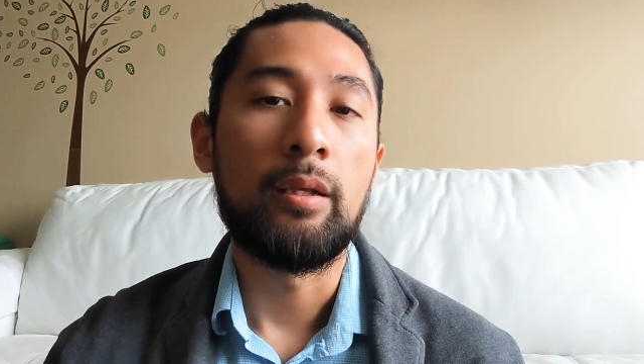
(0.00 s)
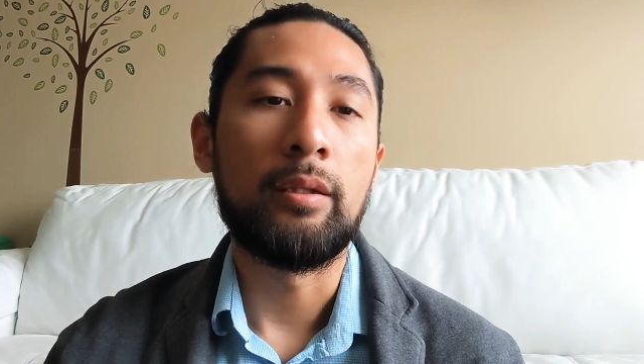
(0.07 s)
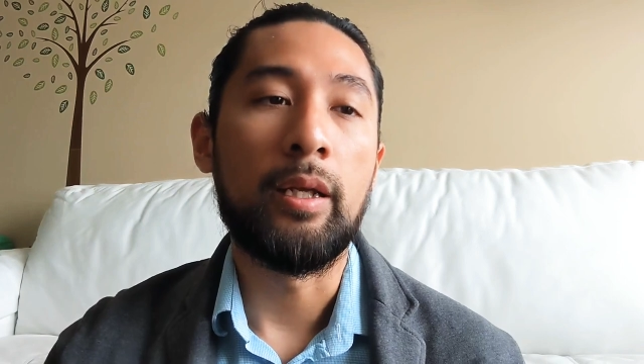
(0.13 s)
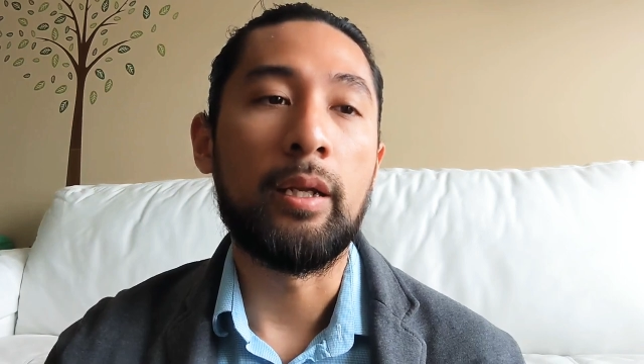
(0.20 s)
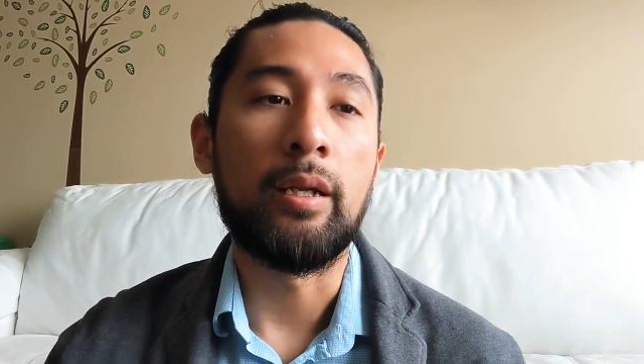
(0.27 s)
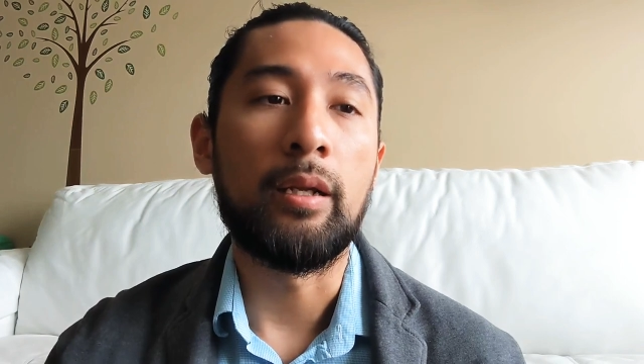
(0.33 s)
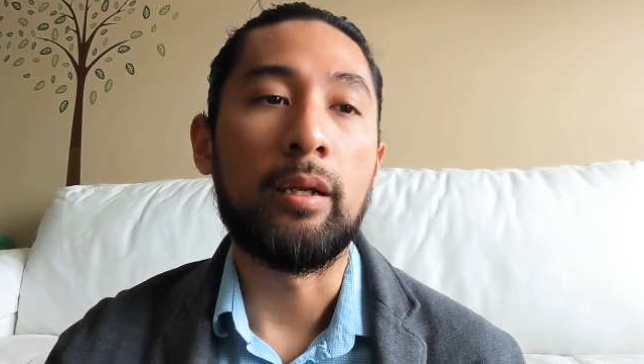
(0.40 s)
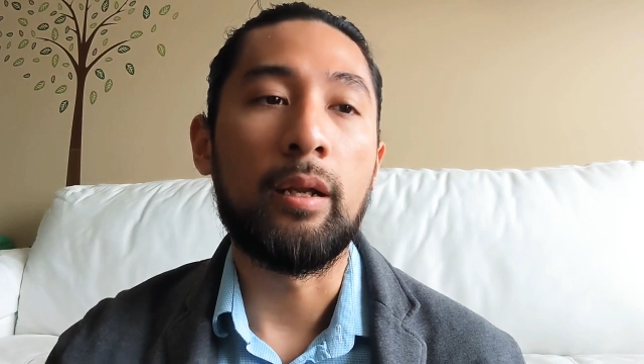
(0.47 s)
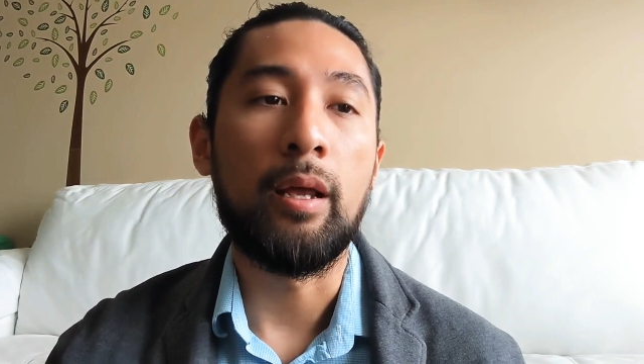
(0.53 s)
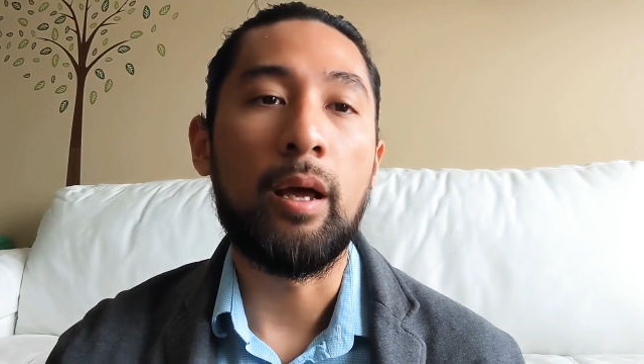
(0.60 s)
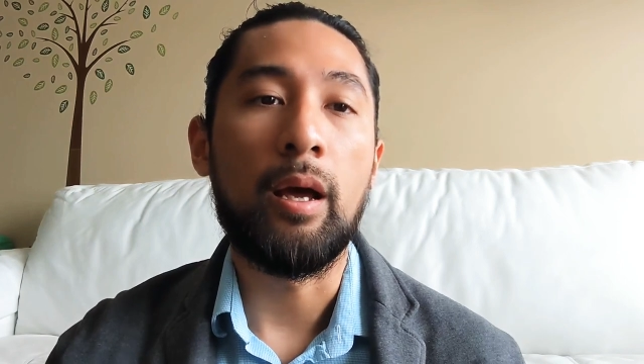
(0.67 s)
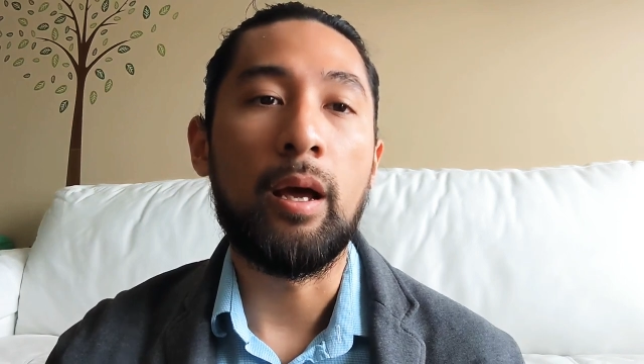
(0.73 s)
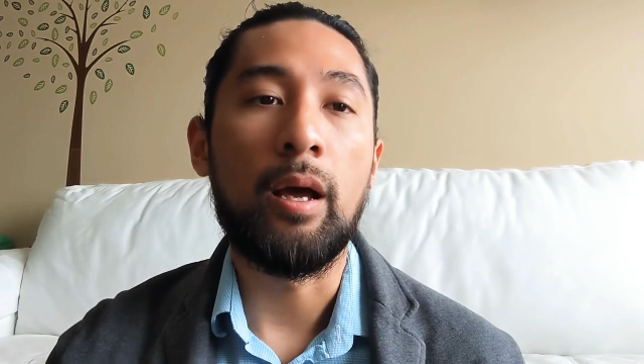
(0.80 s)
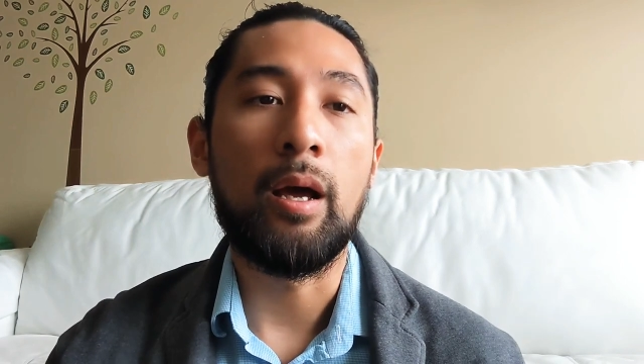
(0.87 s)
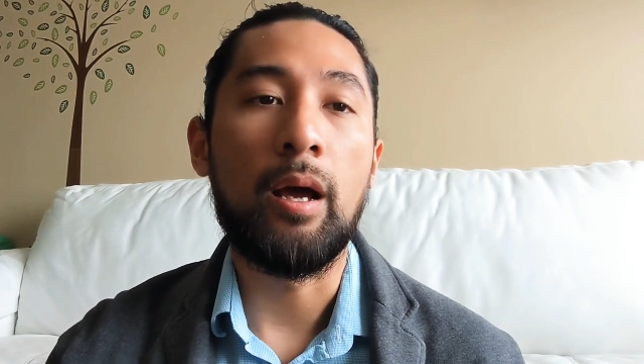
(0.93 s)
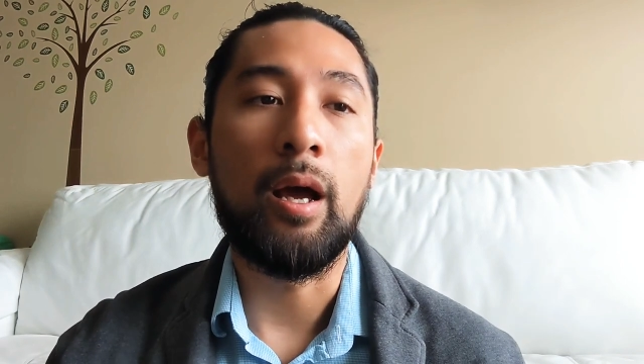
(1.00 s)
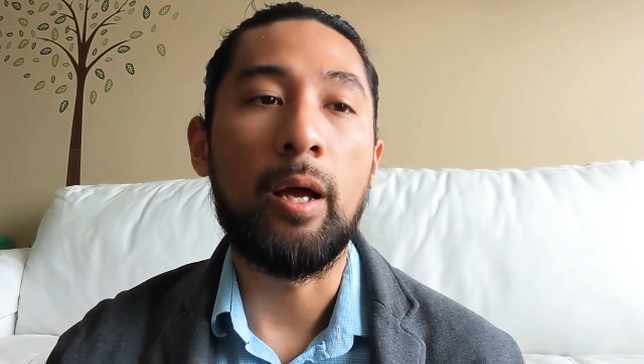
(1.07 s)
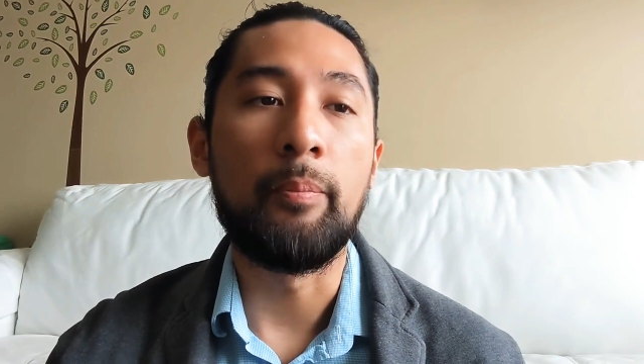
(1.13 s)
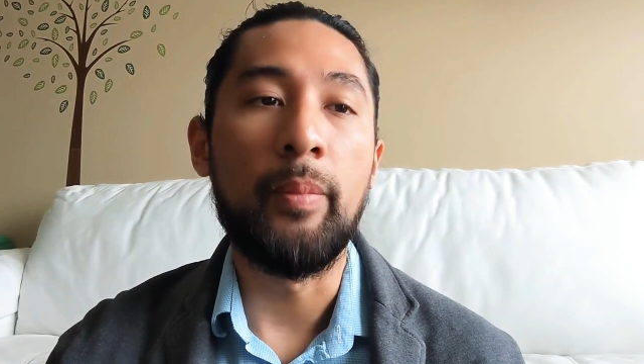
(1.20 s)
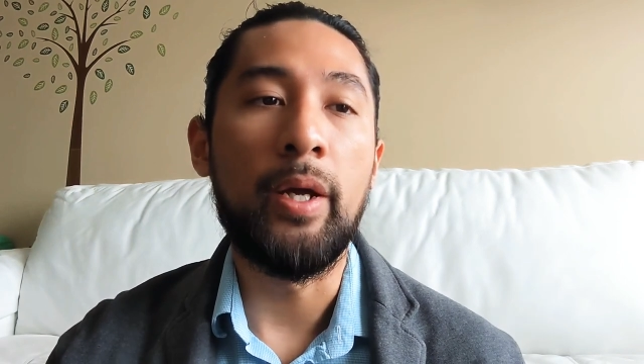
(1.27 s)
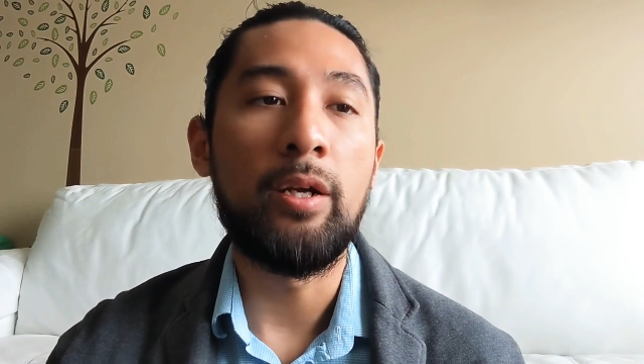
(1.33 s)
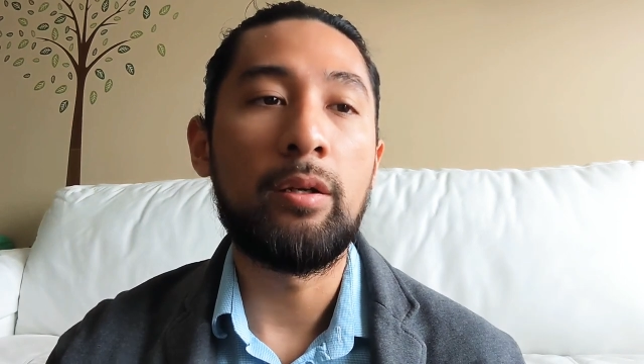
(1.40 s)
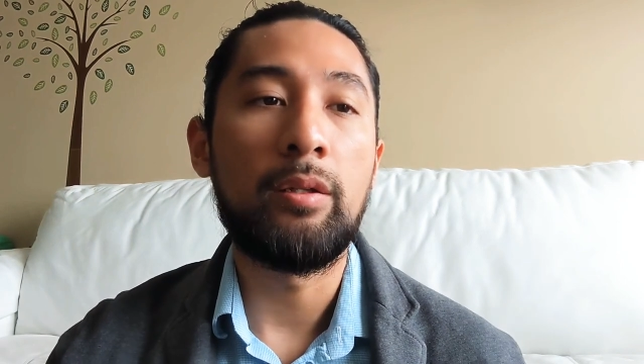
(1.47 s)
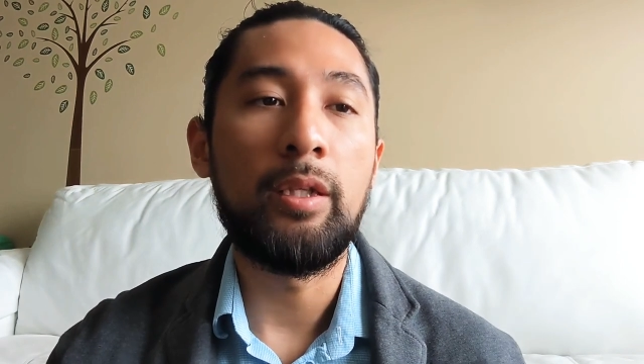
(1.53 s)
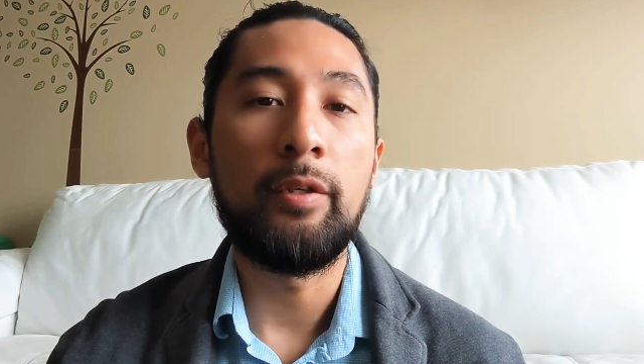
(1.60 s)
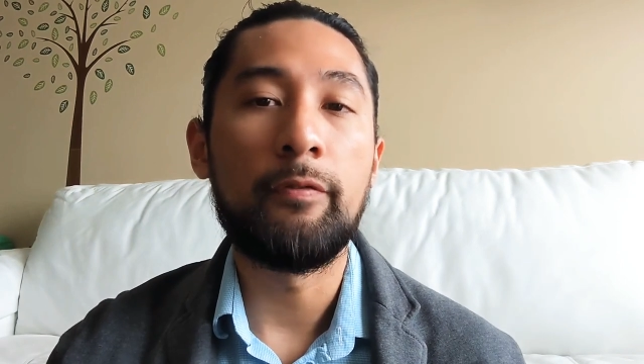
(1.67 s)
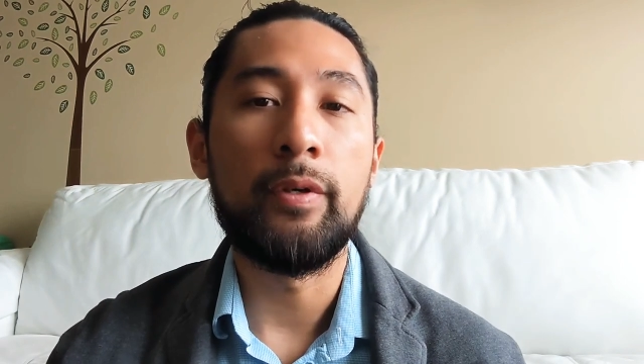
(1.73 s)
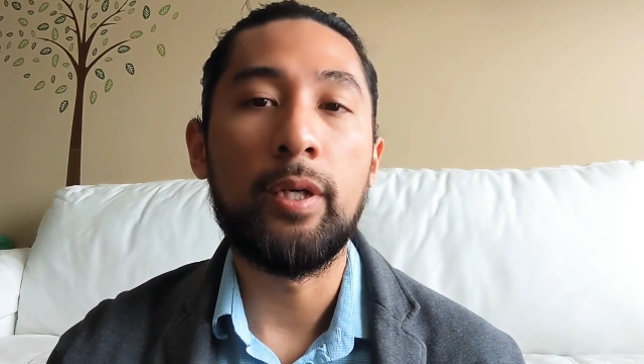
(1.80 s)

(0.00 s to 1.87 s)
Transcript: then I better leave